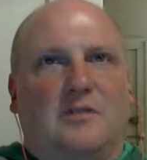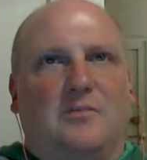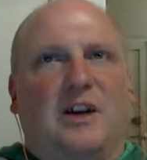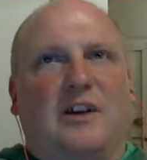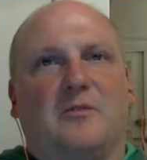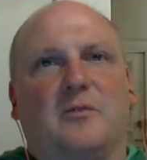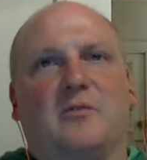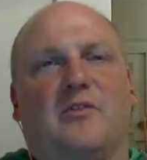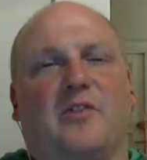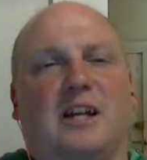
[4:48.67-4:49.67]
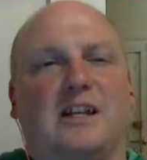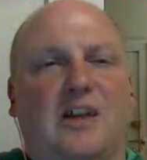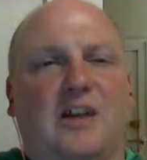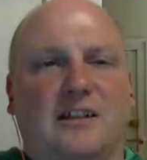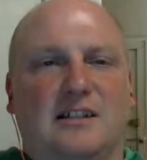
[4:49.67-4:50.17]
provide
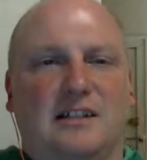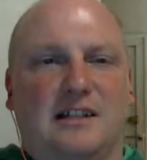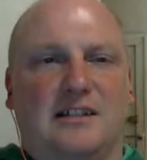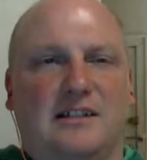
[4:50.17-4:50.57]
content